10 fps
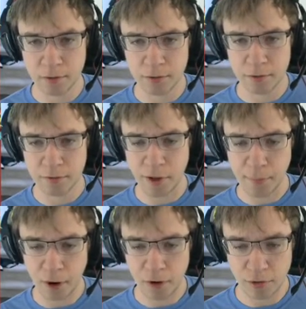Flame
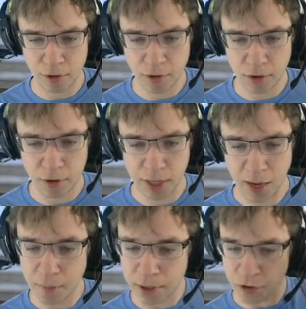Barrier is also good.
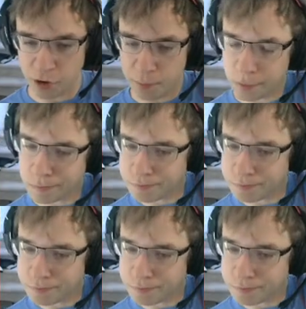Gambling Chip.